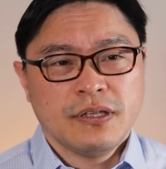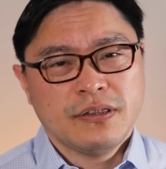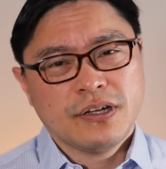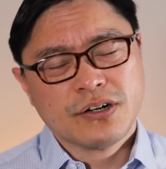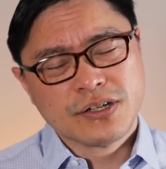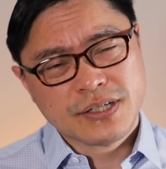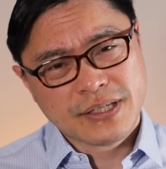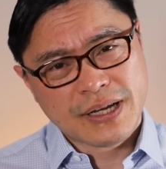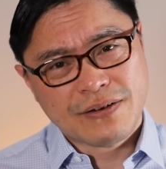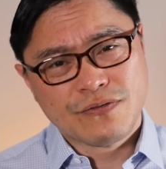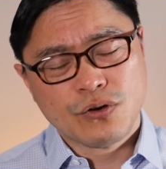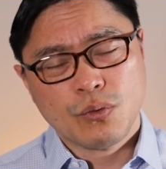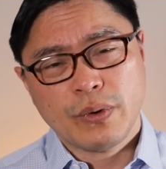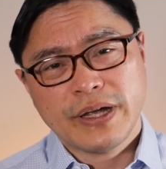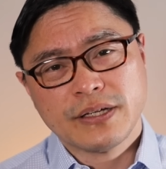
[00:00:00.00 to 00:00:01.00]
There are
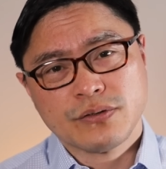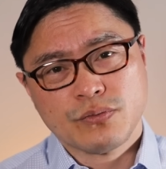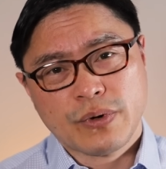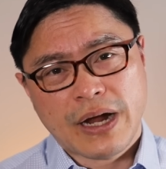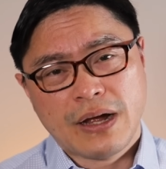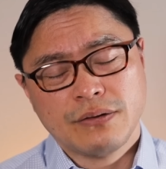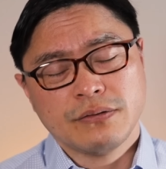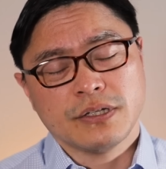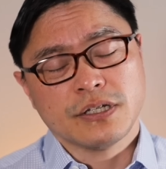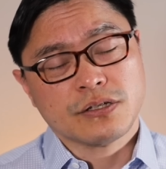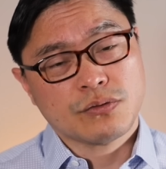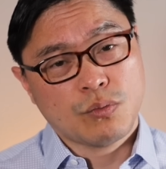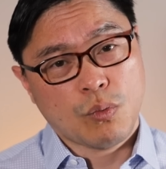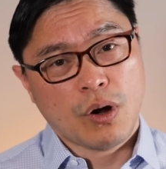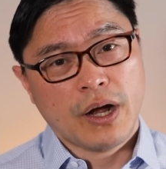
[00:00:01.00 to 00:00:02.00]
several ways around
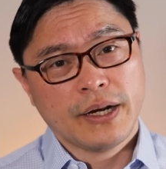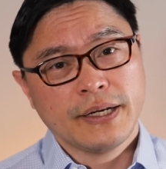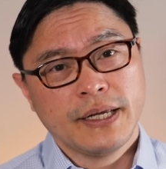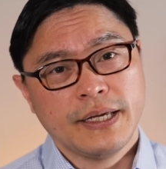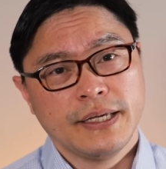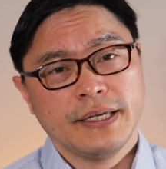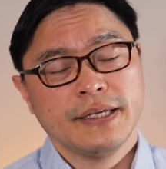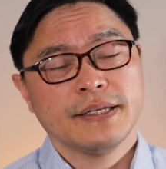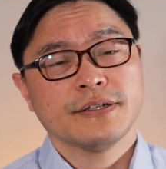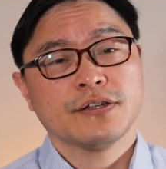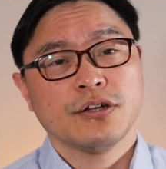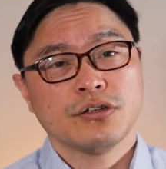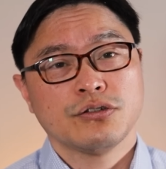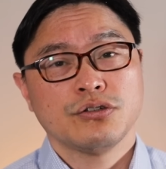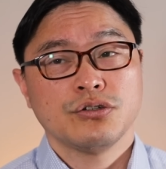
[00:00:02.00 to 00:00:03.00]
this. One
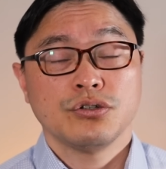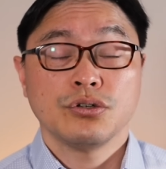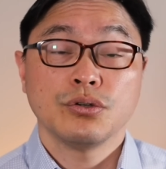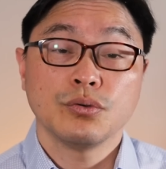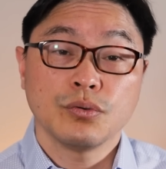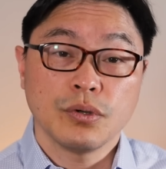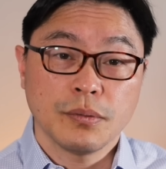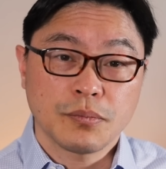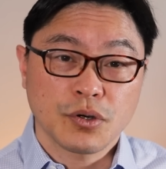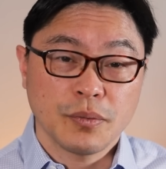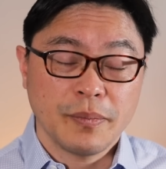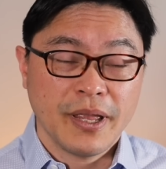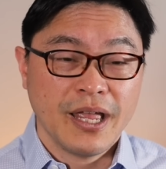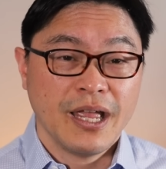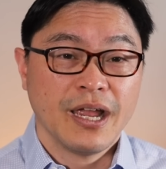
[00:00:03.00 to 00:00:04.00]
is to
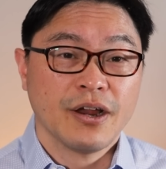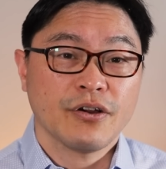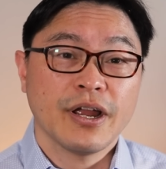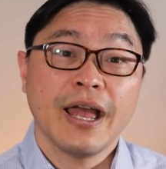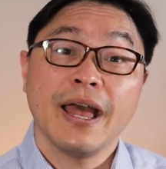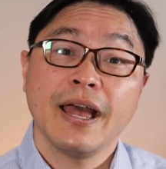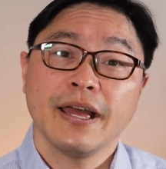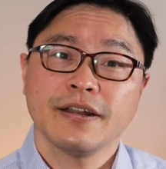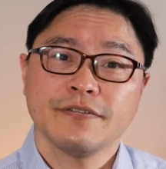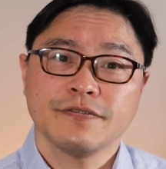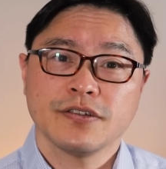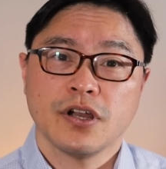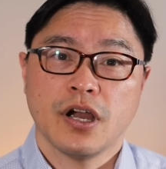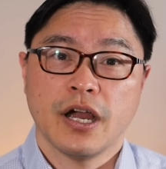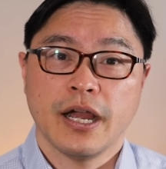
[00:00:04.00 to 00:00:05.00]
prepare ahead
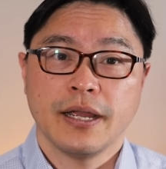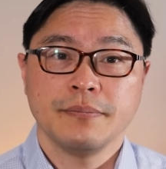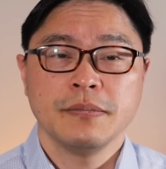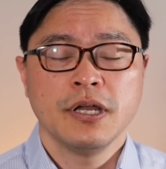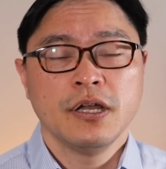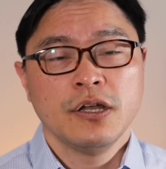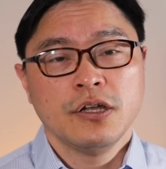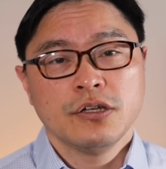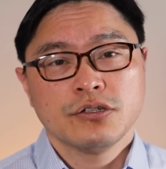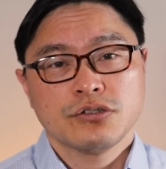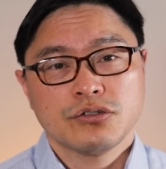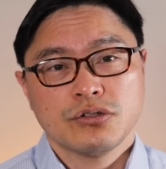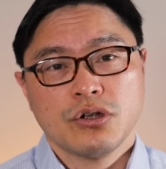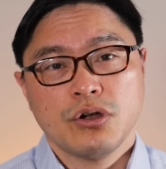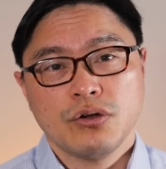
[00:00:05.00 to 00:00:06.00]
of time
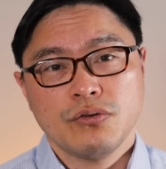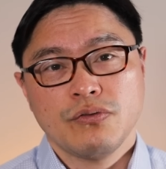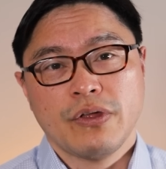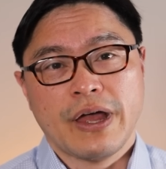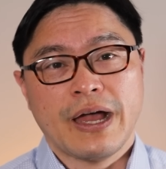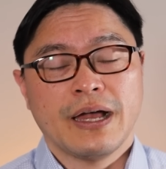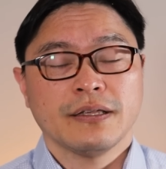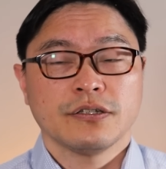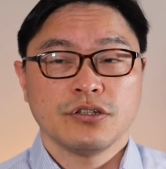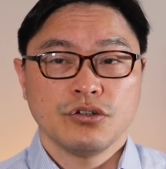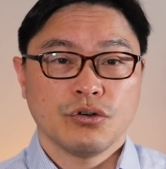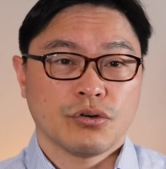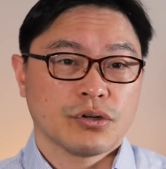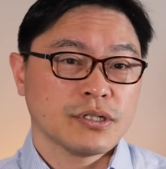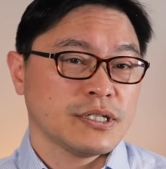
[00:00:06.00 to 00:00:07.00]
so that
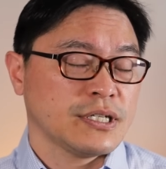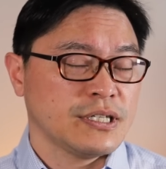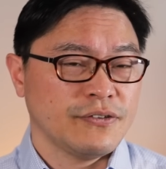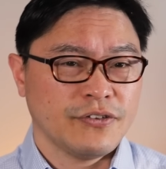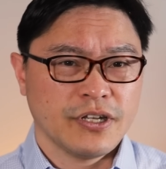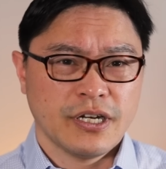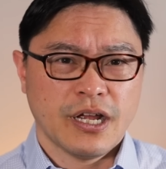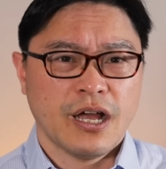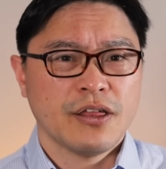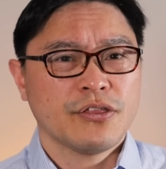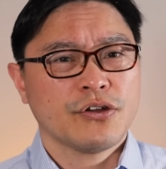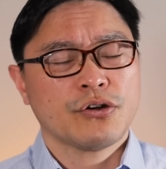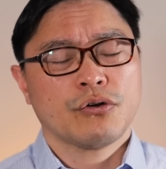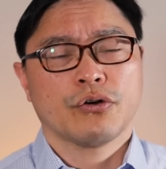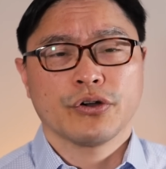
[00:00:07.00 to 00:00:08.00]
your significant
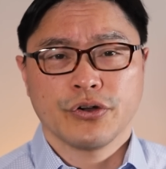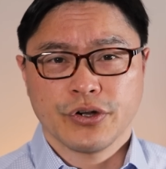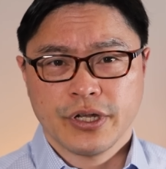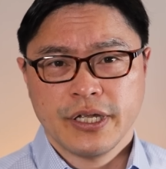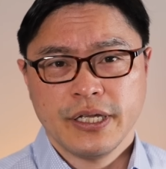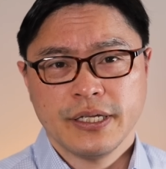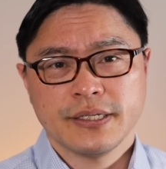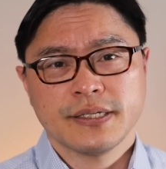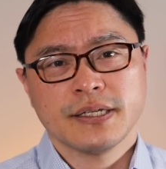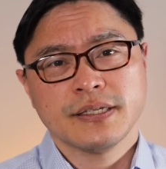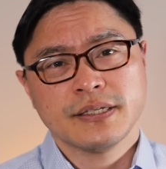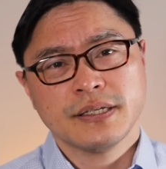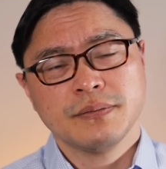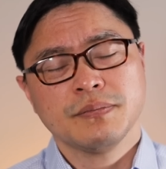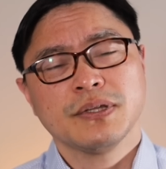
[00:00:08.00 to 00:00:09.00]
other or your kids
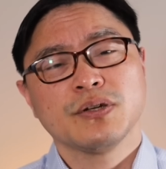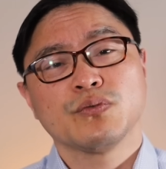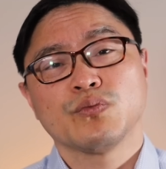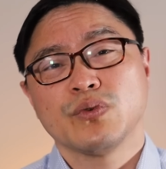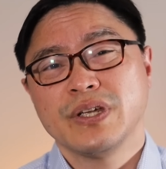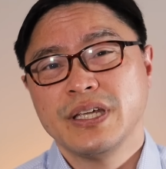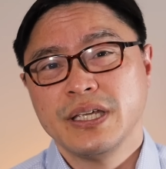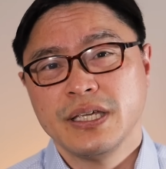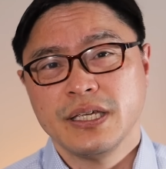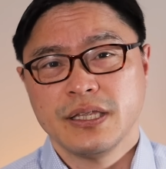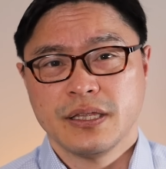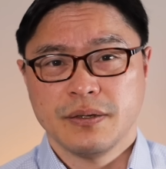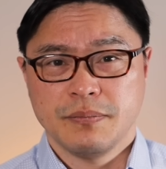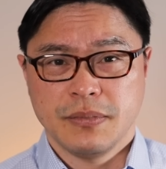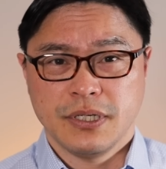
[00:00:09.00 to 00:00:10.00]
can simply
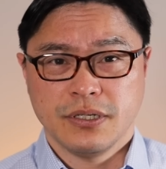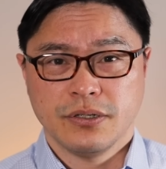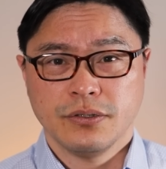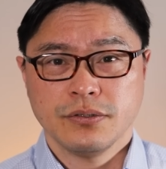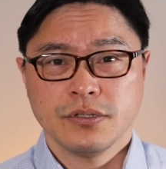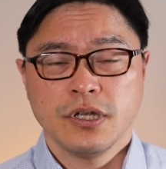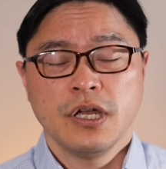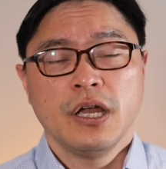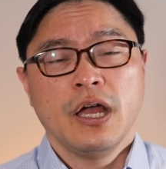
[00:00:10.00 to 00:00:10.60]
reheat the meals